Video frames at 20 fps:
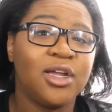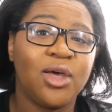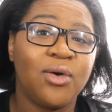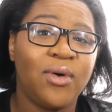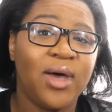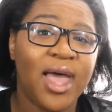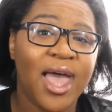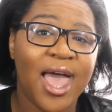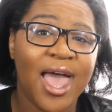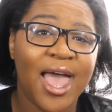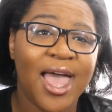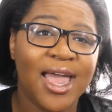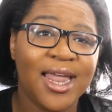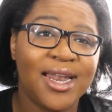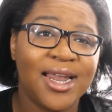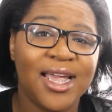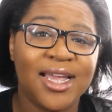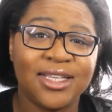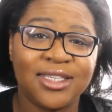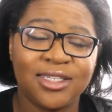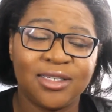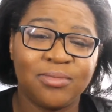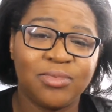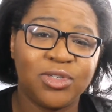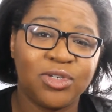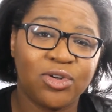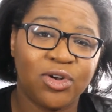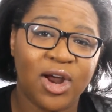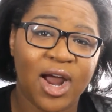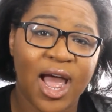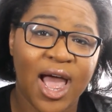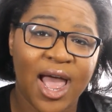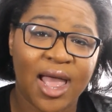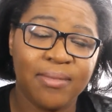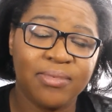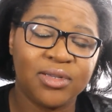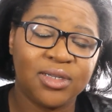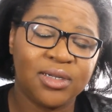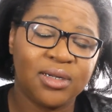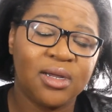go ahead and
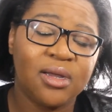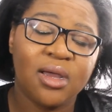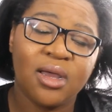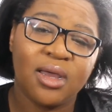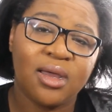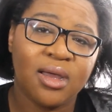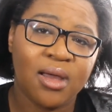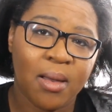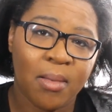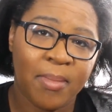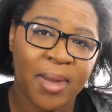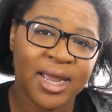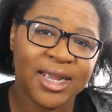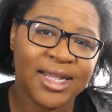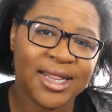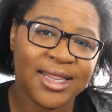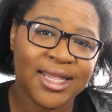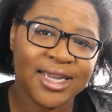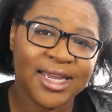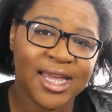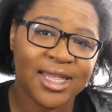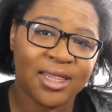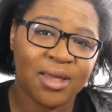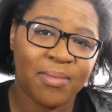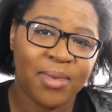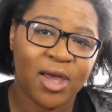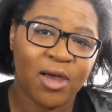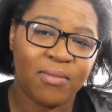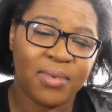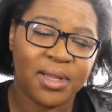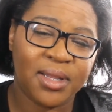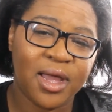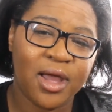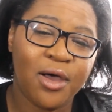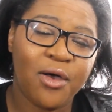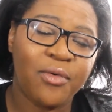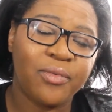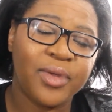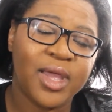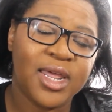subscribe by clicking the bell
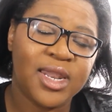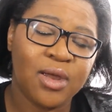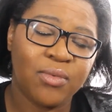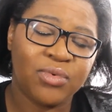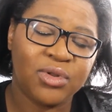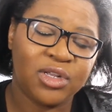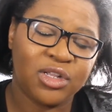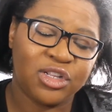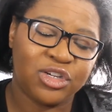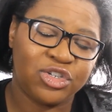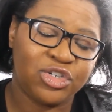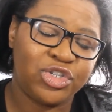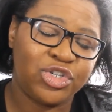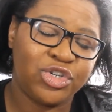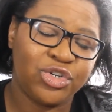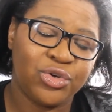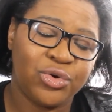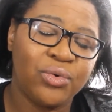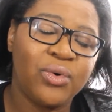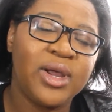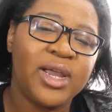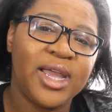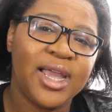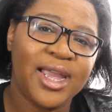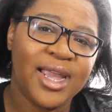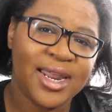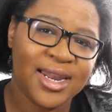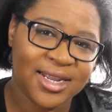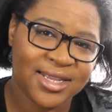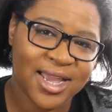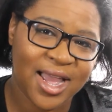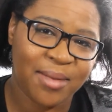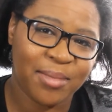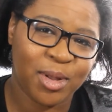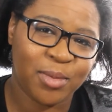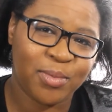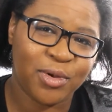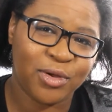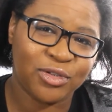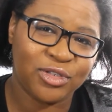below, and it will alert you anytime
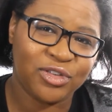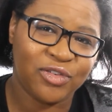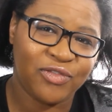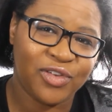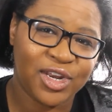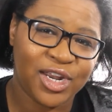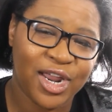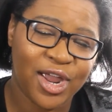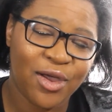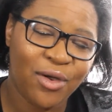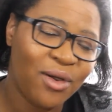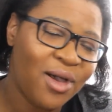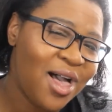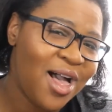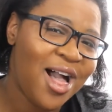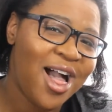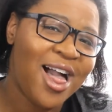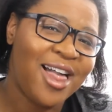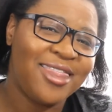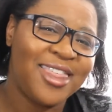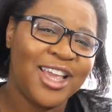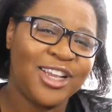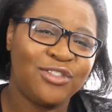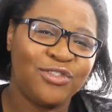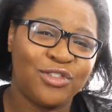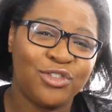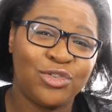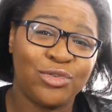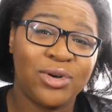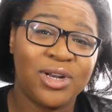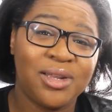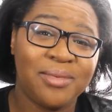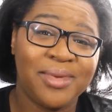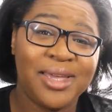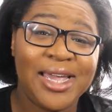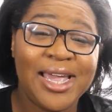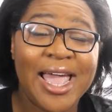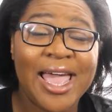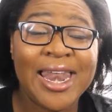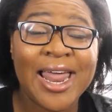I post a video. Thanks for joining
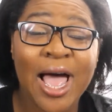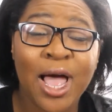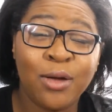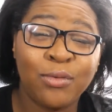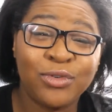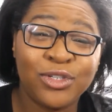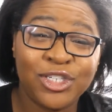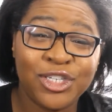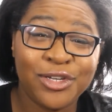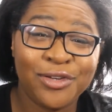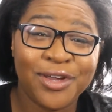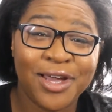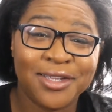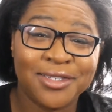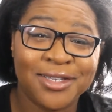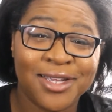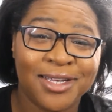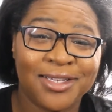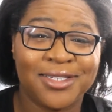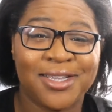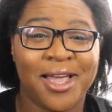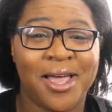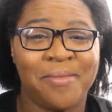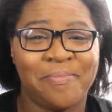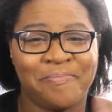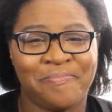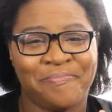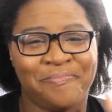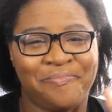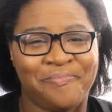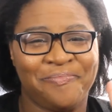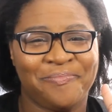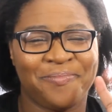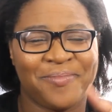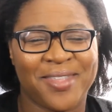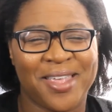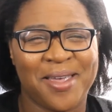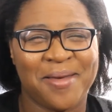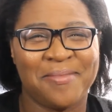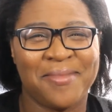me, and I will see you guys next time.
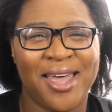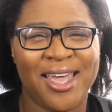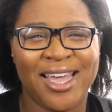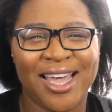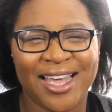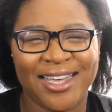Bye,